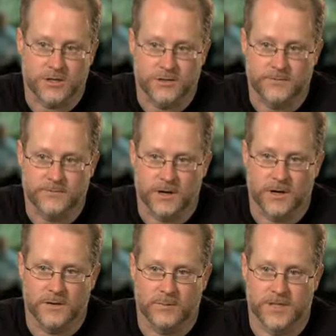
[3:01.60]
to
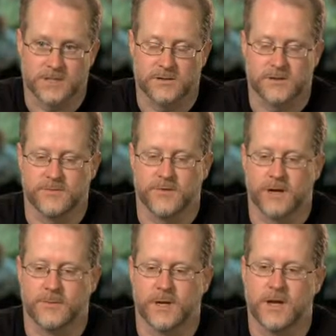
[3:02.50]
the rest of the
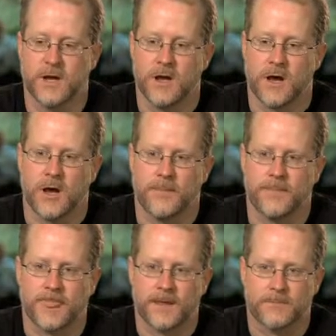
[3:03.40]
environment.
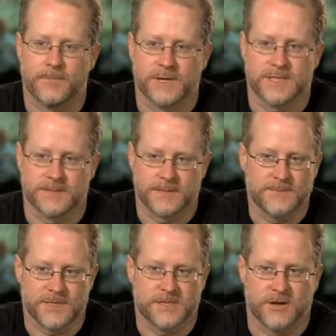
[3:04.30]
But
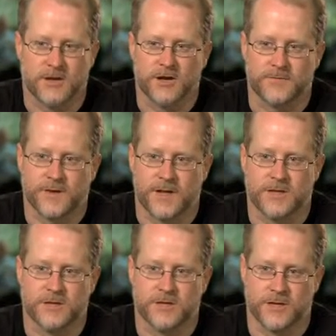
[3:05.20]
sometimes that's not enough,
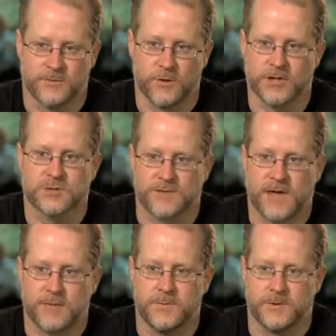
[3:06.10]
and we also have
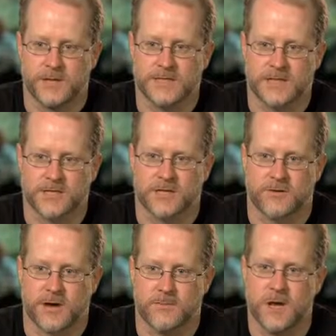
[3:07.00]
capabilities in
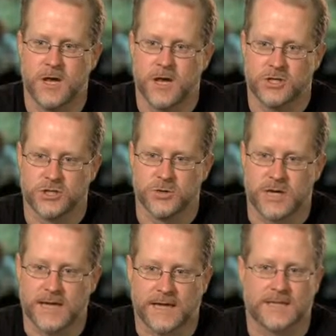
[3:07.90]
SRM to
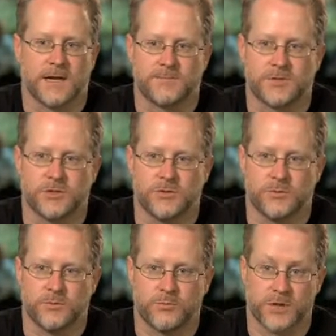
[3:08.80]
connect it up
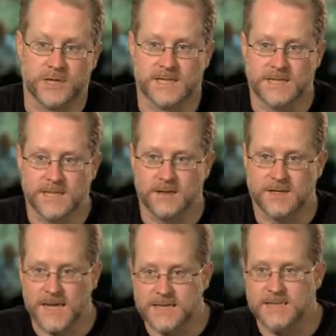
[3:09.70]
to pre-existing
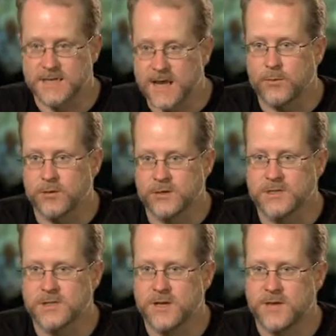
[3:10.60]
testing
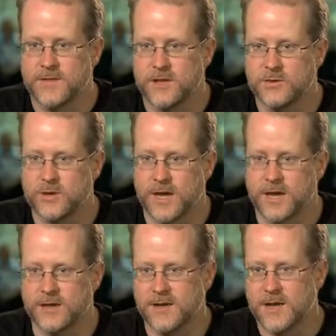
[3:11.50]
networks that you
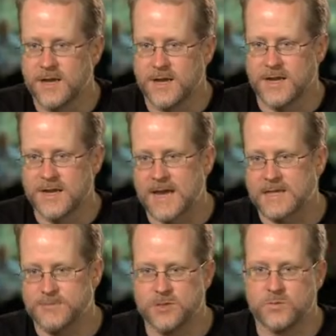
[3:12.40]
can
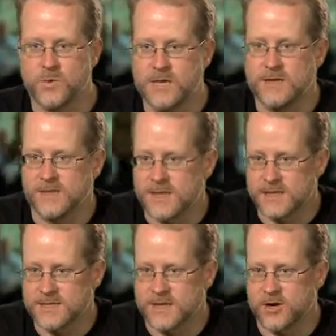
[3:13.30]
connect between the
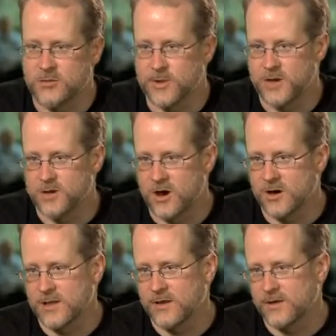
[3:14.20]
data center but not
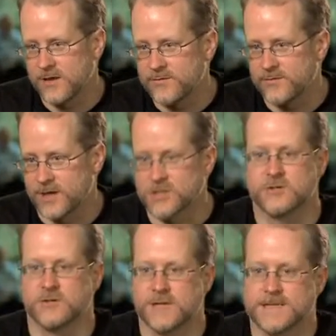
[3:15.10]
allow to have
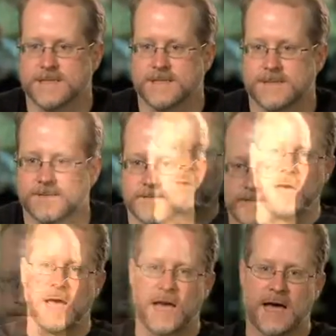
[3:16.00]
external access.
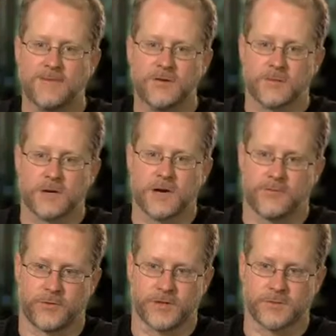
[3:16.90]
After the
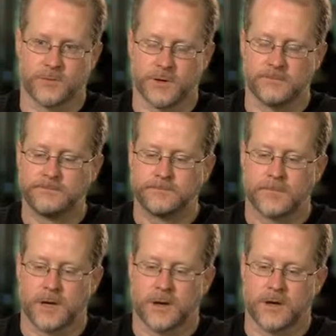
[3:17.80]
recoveries run,
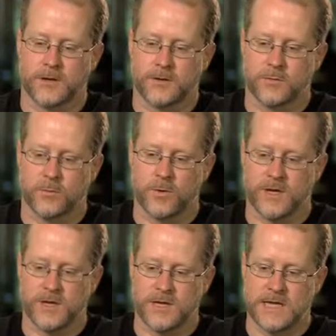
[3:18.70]

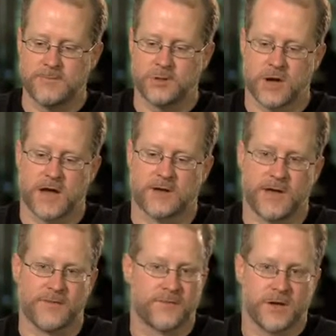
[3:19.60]
we keep track
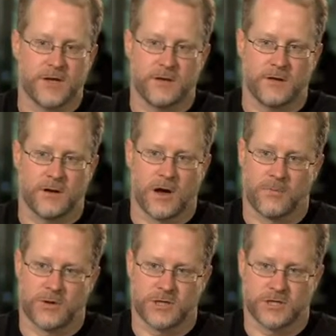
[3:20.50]
of every
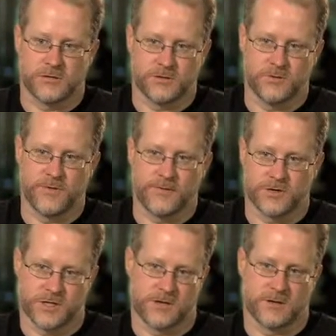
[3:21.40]
operation you've
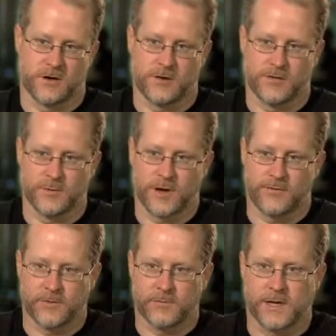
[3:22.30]
ever done on the
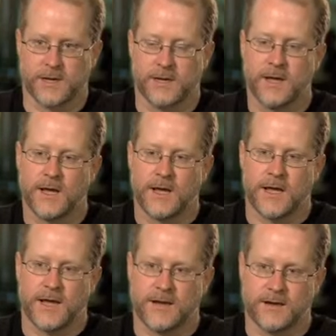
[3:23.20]
recovery plan
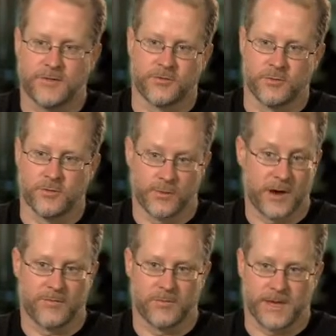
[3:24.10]
and through a
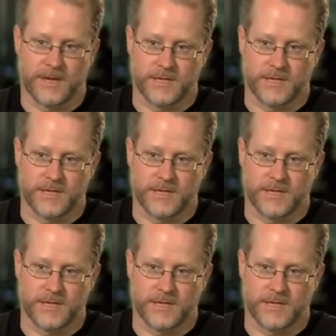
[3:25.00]
recovery plan